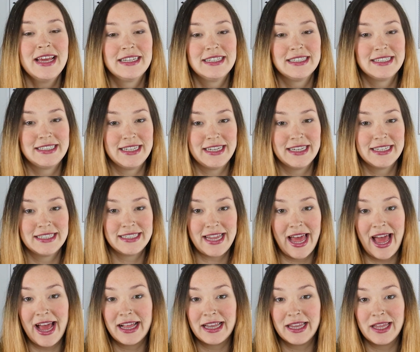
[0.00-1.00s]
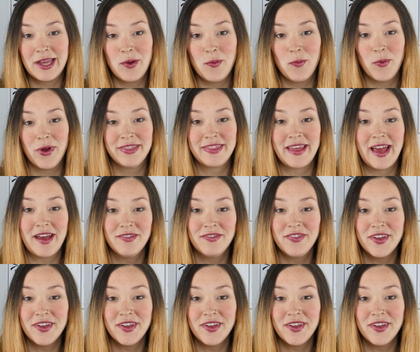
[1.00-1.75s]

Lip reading: to see exactly what that